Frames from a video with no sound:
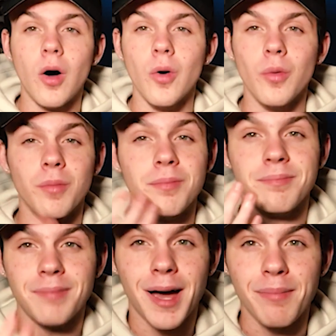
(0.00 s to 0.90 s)
Oh,
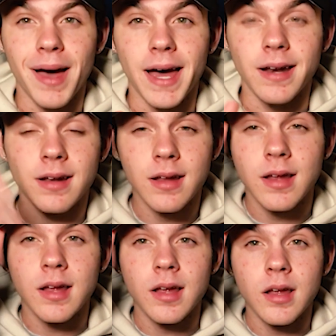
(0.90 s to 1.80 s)
my bad.
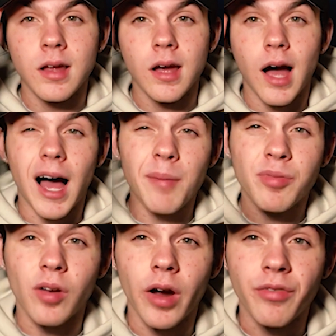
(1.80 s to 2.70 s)
I'm
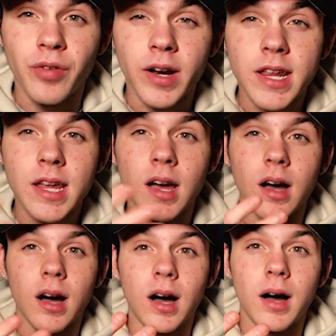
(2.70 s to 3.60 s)
sorry, Freddy.
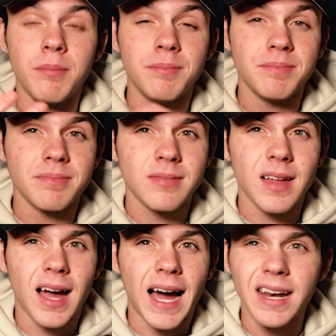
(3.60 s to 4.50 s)

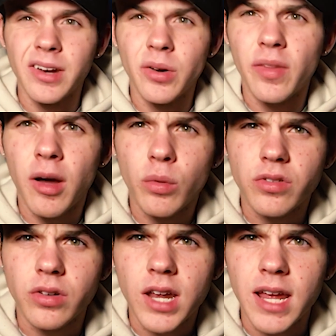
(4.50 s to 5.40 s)
I didn't know that was
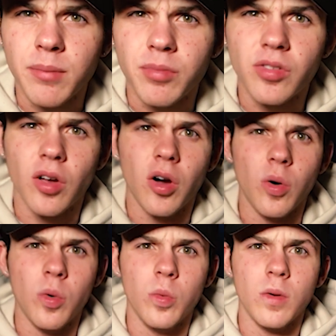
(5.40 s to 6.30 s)
your name.
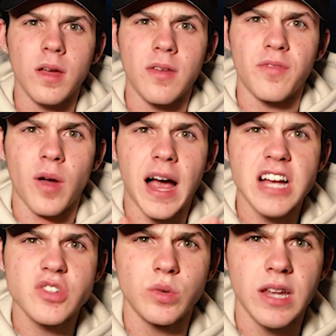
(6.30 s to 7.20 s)
So if your
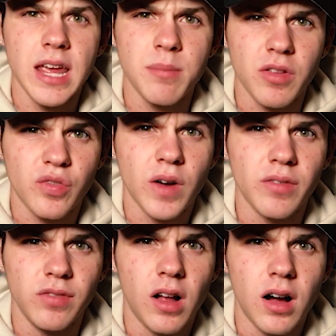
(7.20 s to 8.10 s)
actual name is
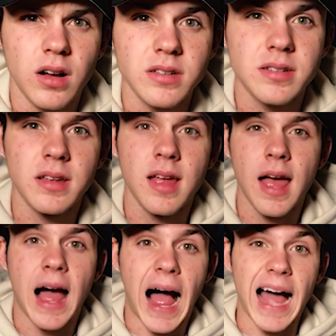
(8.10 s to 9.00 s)
Fred Vlogs,
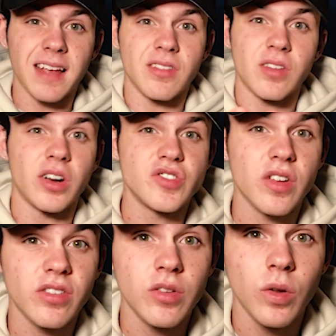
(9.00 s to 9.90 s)
I can start
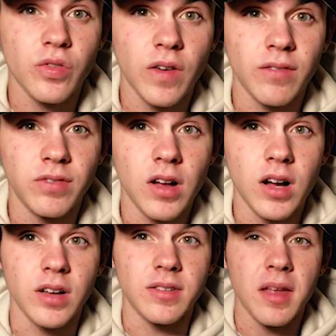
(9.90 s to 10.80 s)
addressing you as Fred
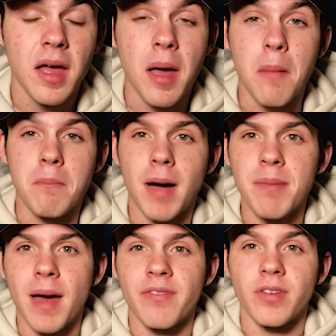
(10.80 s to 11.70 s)
Vlogs. My
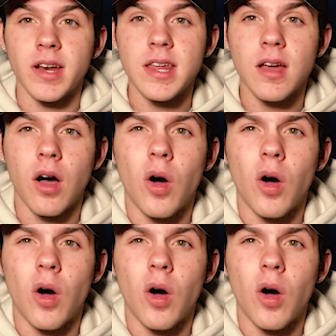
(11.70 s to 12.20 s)
bad, Freddy.